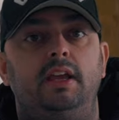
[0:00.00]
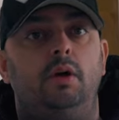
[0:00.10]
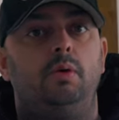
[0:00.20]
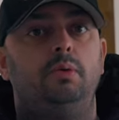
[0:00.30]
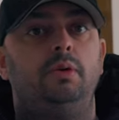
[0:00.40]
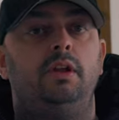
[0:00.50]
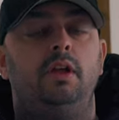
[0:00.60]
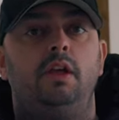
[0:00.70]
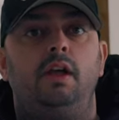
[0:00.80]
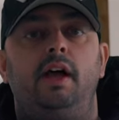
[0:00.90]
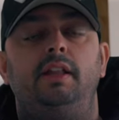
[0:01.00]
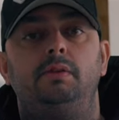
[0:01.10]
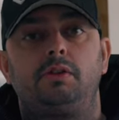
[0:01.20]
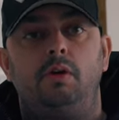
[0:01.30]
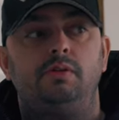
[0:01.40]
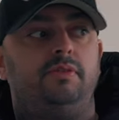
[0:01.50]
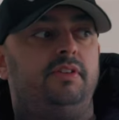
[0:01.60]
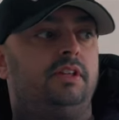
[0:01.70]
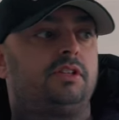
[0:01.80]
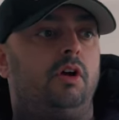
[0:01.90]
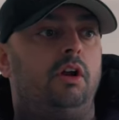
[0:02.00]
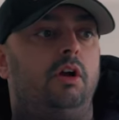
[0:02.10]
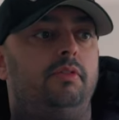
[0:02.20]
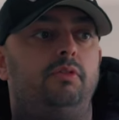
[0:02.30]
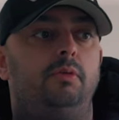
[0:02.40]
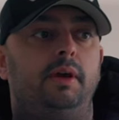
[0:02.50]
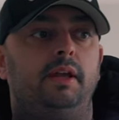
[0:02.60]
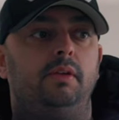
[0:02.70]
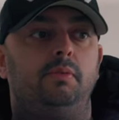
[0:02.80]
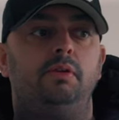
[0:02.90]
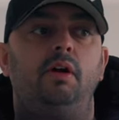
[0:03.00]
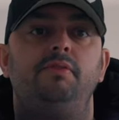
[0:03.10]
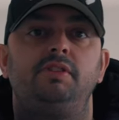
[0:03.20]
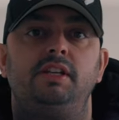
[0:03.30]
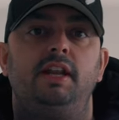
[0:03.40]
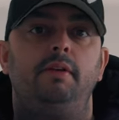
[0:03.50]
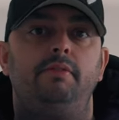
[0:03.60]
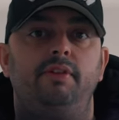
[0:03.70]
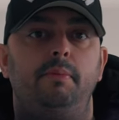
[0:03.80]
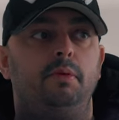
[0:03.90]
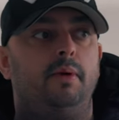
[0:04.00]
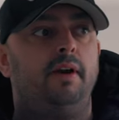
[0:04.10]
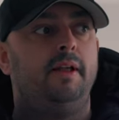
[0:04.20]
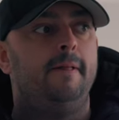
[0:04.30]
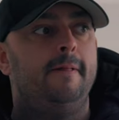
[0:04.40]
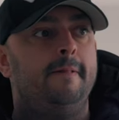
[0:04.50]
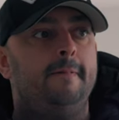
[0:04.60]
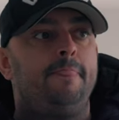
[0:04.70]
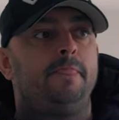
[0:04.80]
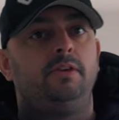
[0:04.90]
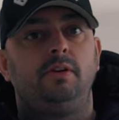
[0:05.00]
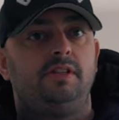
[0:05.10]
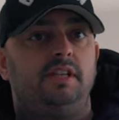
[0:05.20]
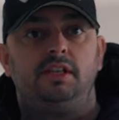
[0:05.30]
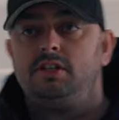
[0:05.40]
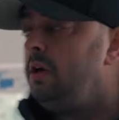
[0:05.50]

he owned, and they was going to fit the skylight for me. We're obviously now in February, you can see there's